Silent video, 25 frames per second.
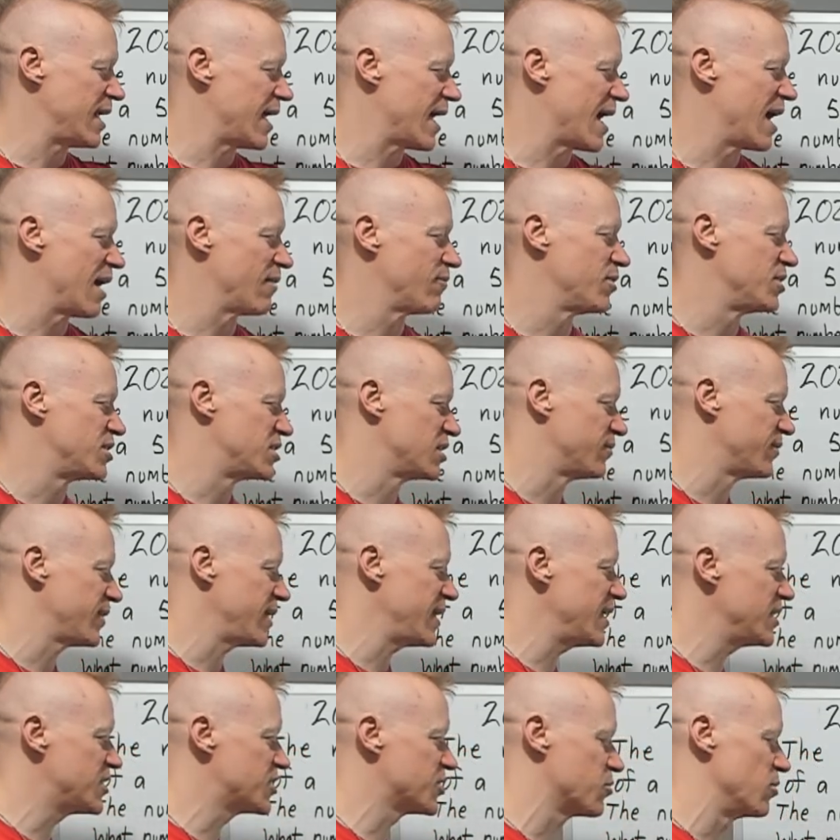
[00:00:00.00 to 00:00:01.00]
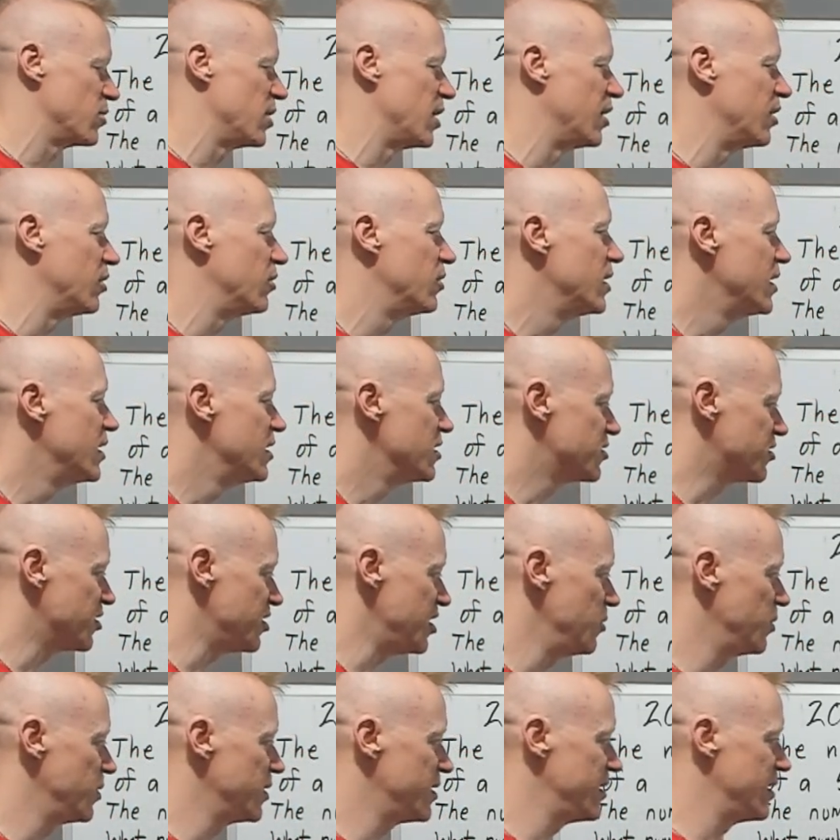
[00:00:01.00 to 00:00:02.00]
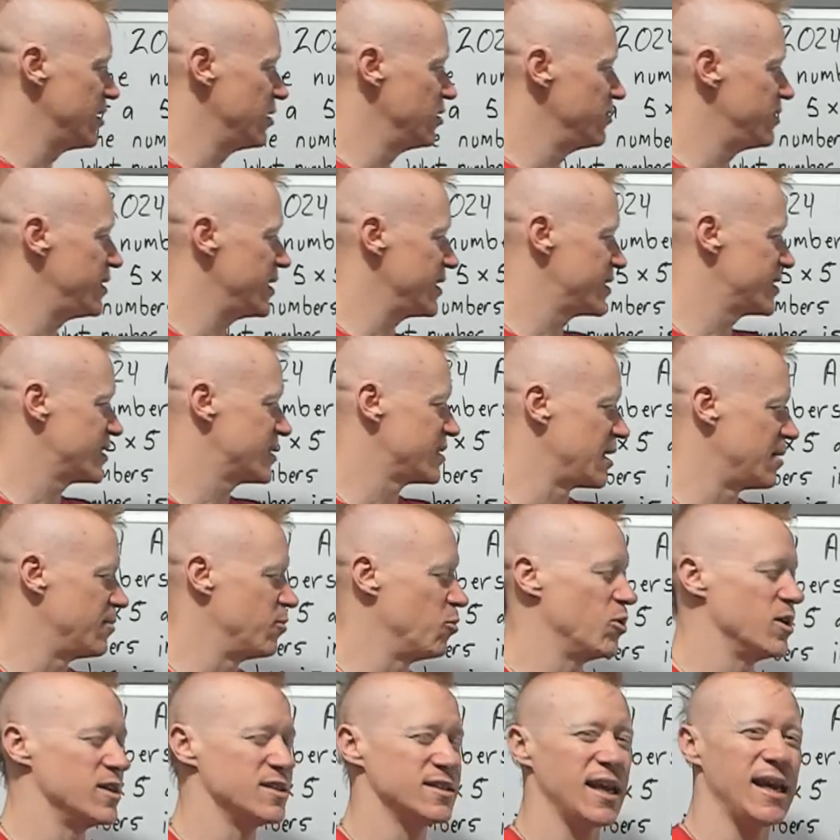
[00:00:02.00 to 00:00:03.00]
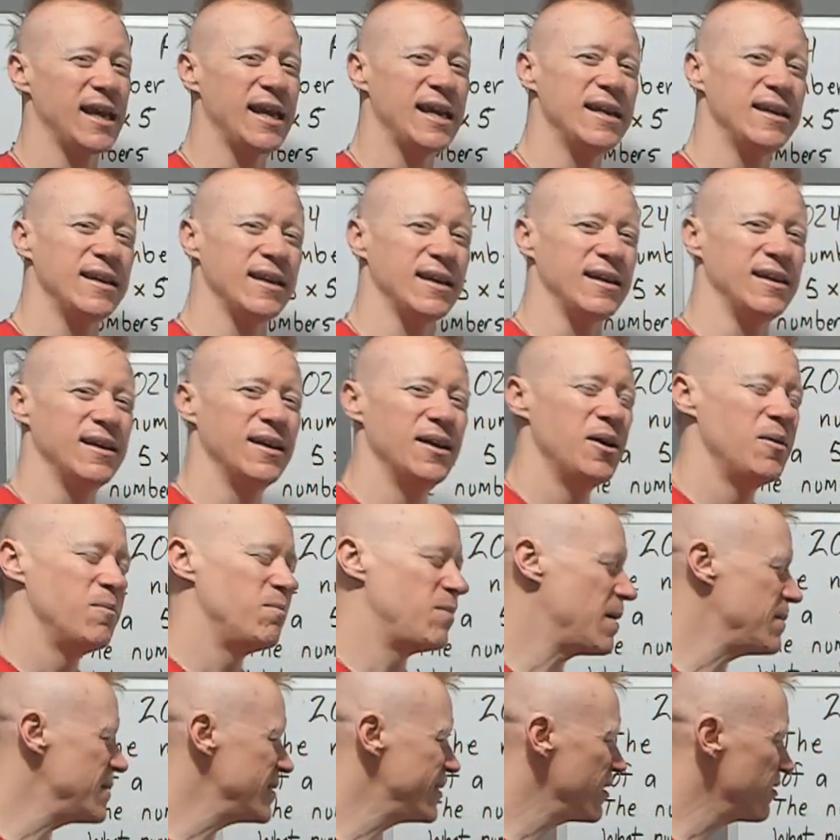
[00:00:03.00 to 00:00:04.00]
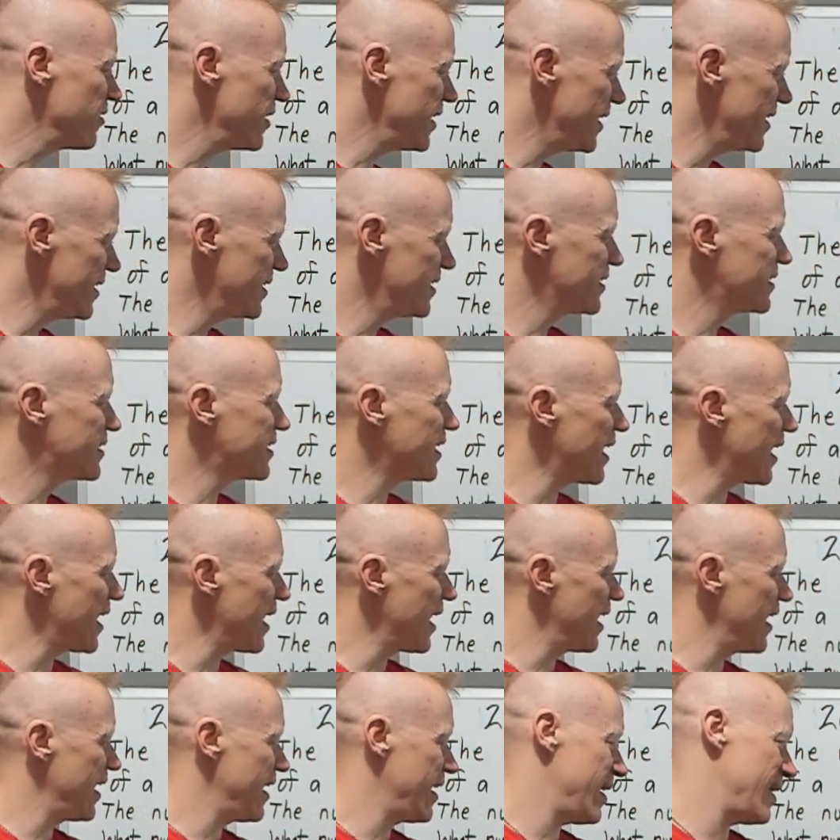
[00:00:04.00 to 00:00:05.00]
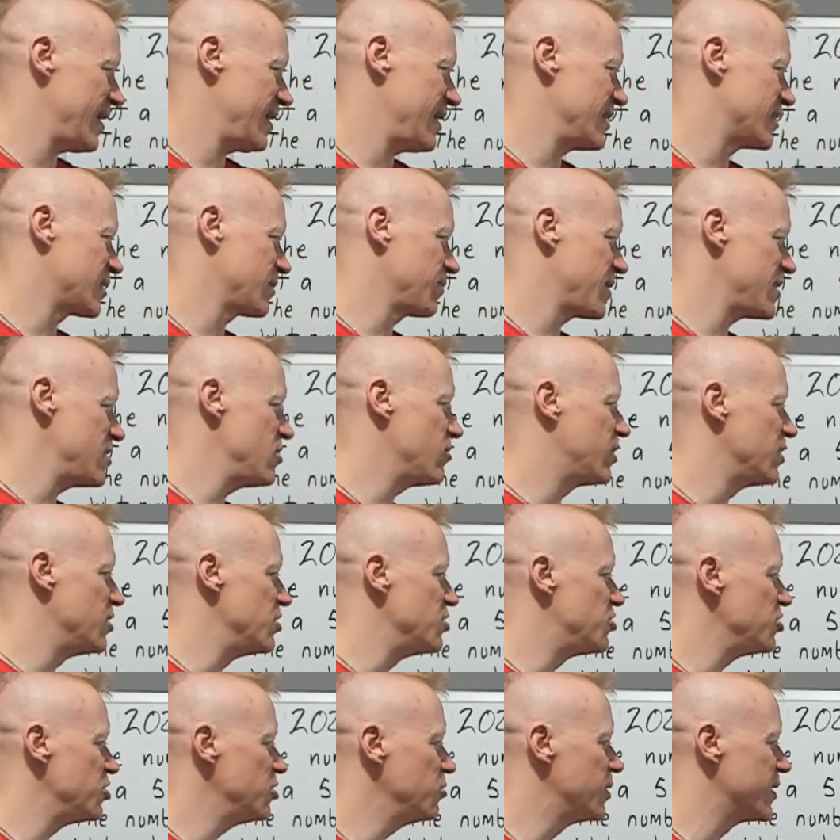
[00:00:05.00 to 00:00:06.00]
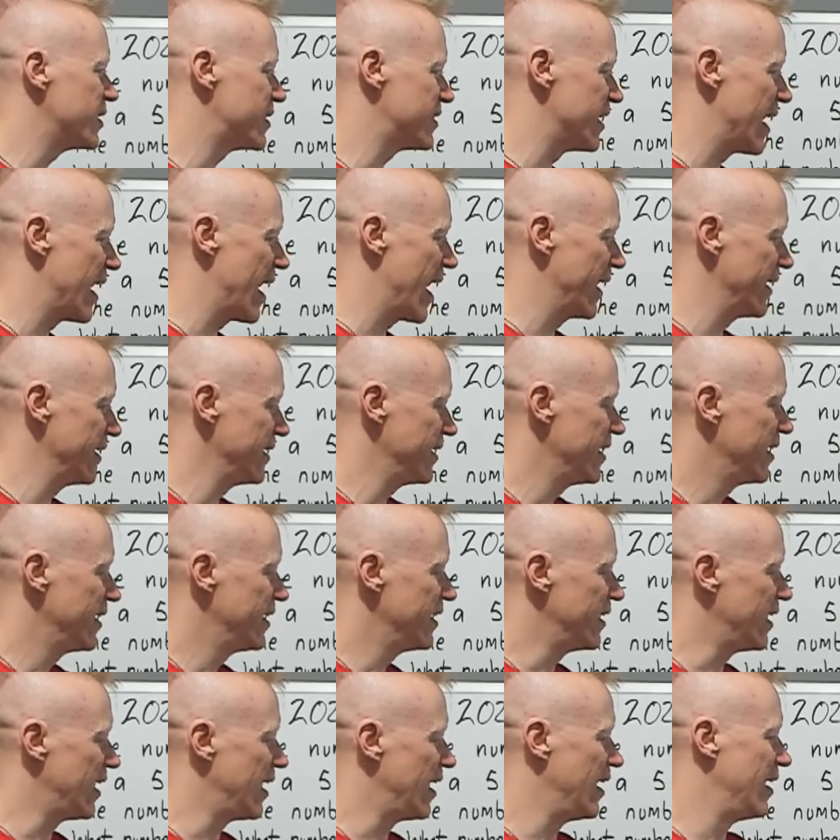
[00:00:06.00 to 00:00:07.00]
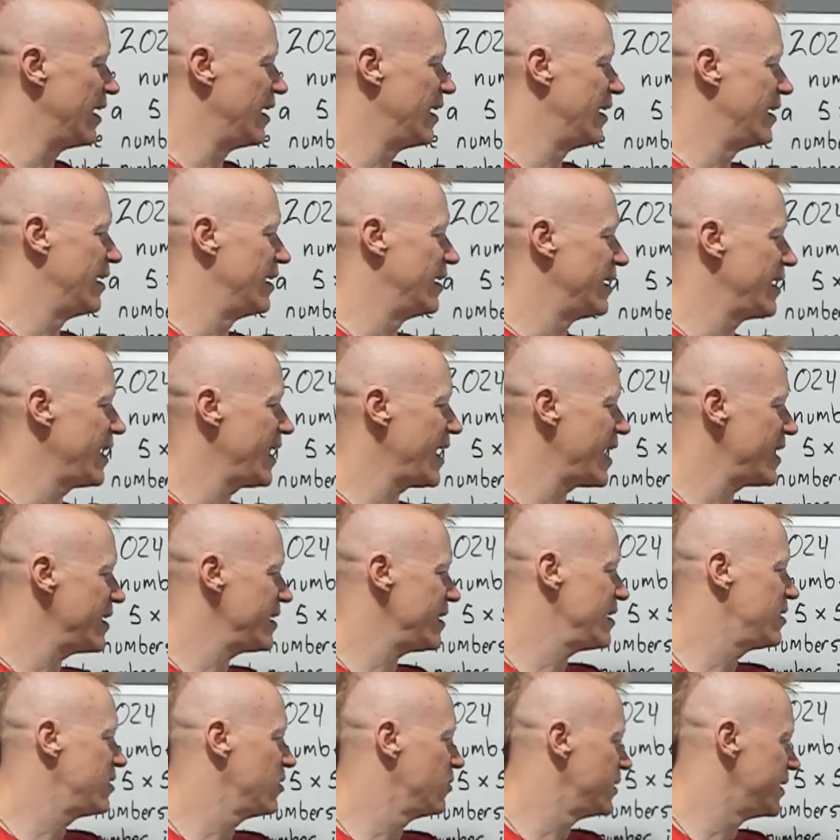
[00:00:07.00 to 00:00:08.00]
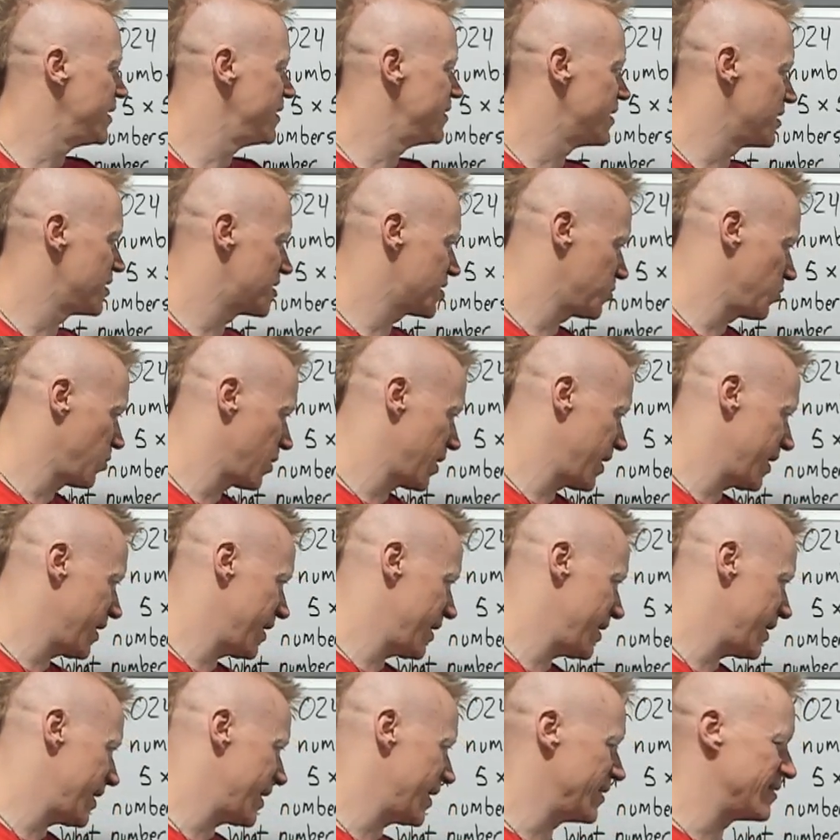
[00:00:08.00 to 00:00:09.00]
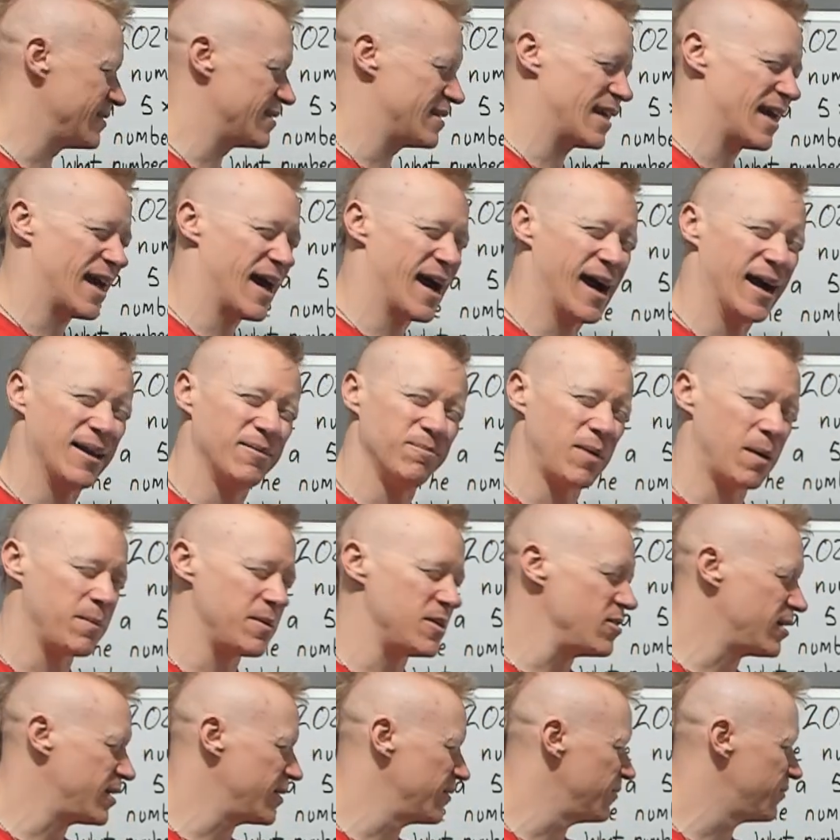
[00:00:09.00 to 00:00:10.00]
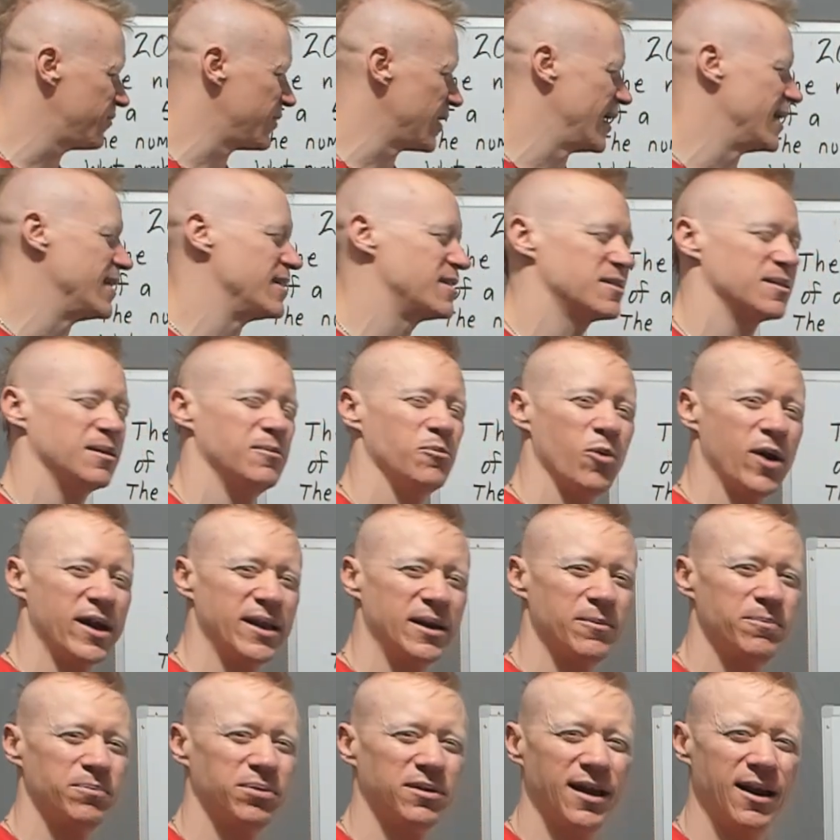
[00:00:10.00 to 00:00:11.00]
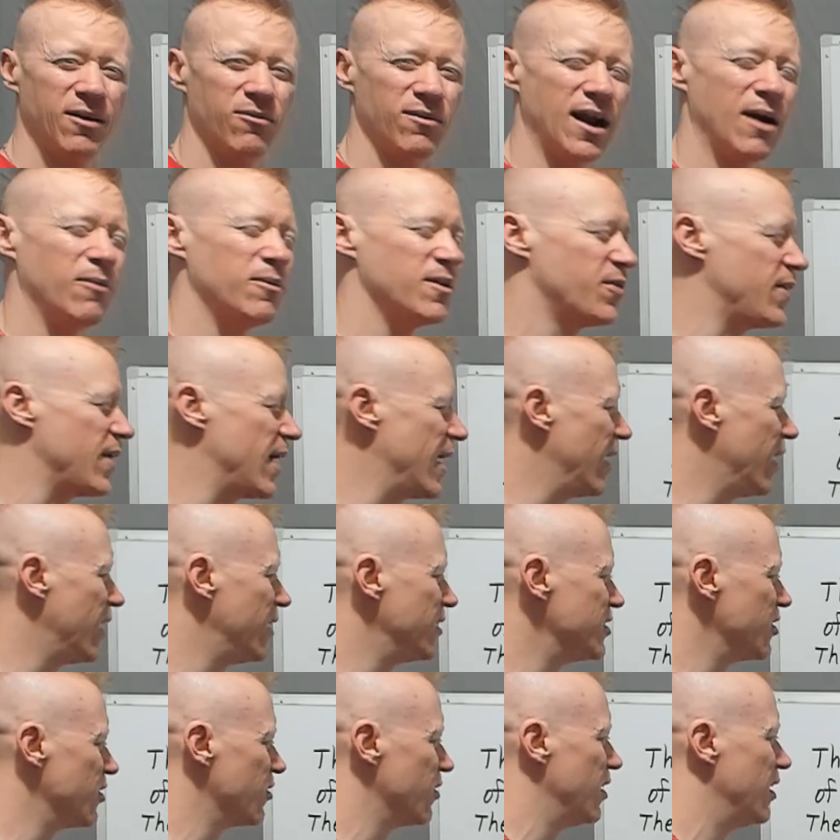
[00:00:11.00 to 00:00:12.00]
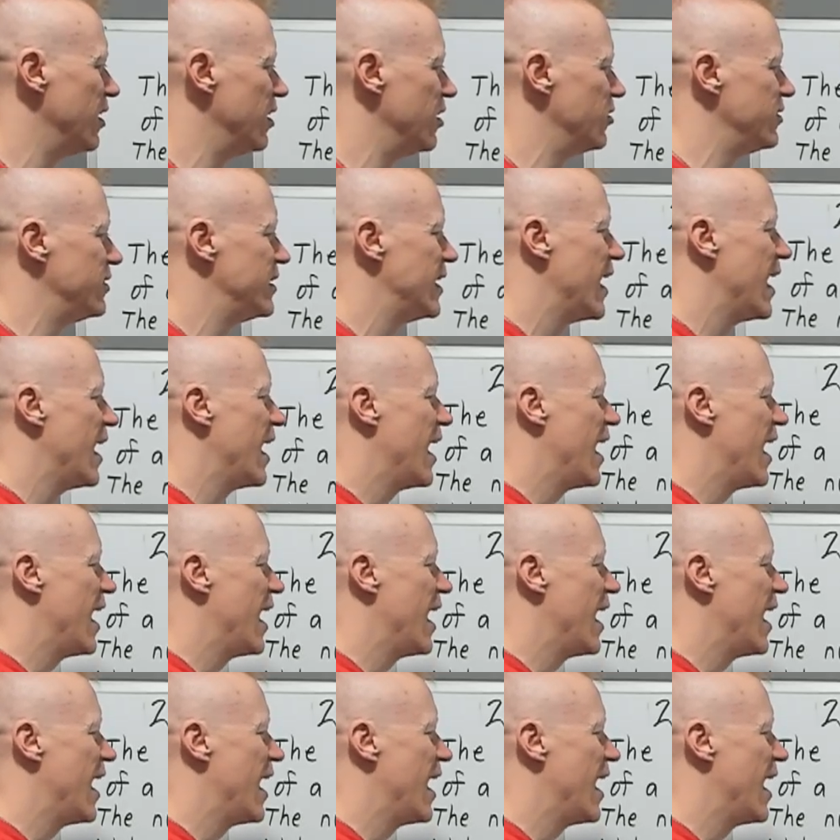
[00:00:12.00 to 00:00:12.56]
average of its row, so you would know this sum was 80. Maybe there is a something you can do with that. Uh, 80 going this way and that. Maybe you can find some way to play around with that on your own.